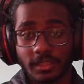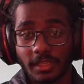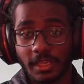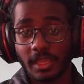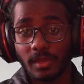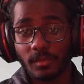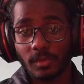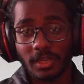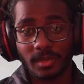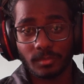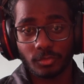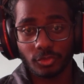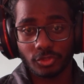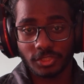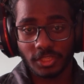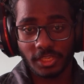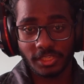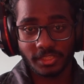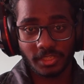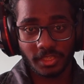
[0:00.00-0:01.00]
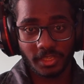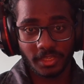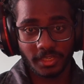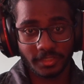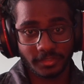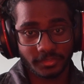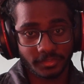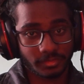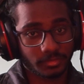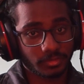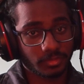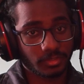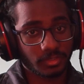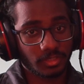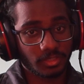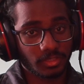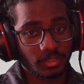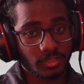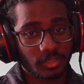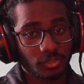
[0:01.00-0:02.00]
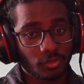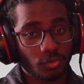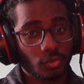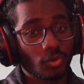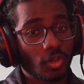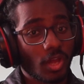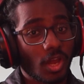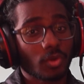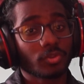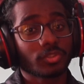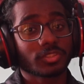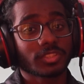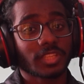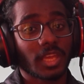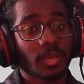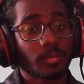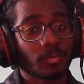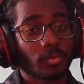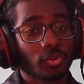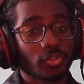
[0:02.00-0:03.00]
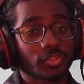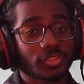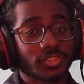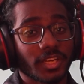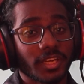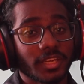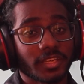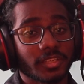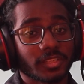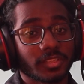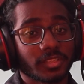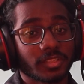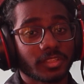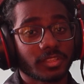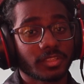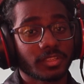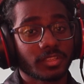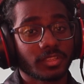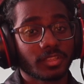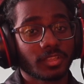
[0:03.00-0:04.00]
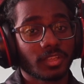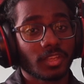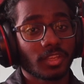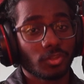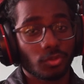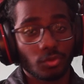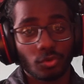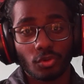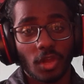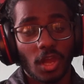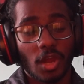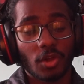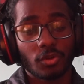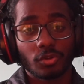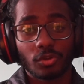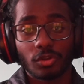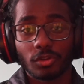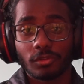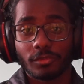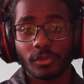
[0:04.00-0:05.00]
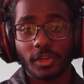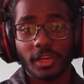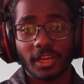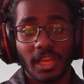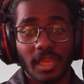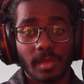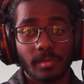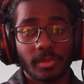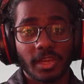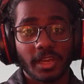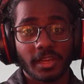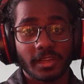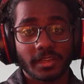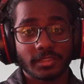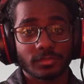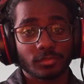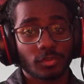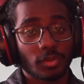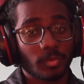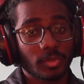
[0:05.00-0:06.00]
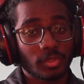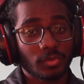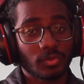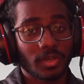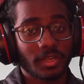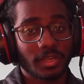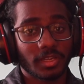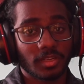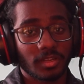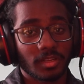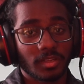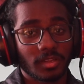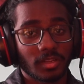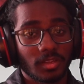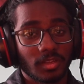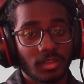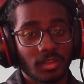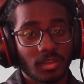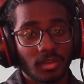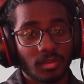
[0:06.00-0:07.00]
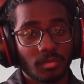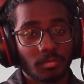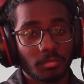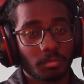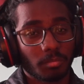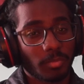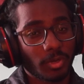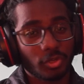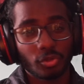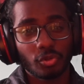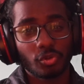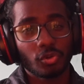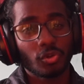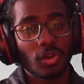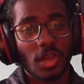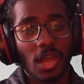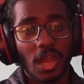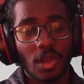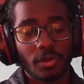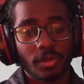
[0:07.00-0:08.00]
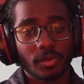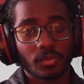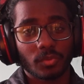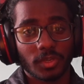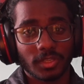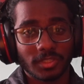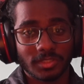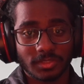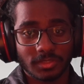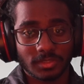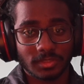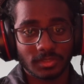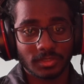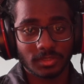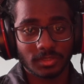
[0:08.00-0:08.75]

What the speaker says: Hey, welcome to Strange Learnings. You know how to scan ports, right? You know how to look for an IP address from a URL. But do you know how it works?